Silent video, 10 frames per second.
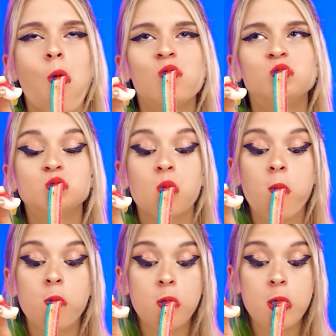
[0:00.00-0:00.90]
And I
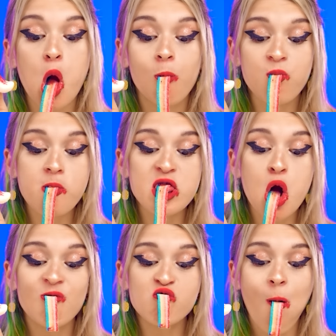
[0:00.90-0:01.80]
love this
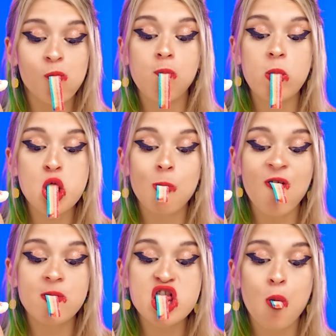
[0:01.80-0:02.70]
colorful gummy ribbon.
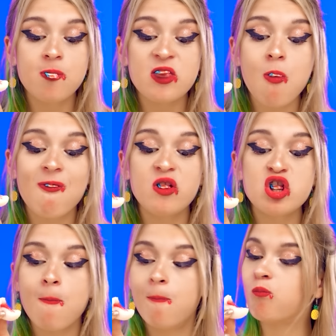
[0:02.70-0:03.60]
This is so
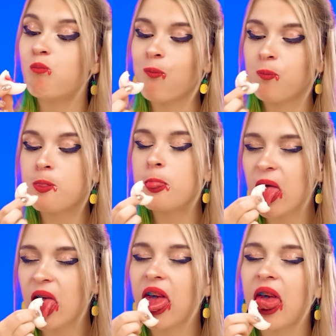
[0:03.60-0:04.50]
delightful.
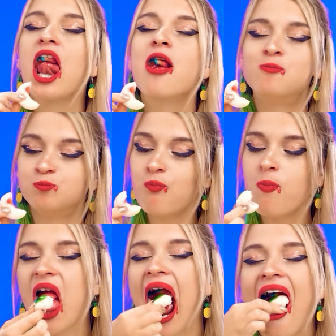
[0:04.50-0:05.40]
Oh, by the way, Mary,
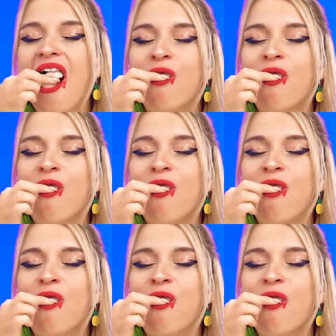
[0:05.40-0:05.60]
there's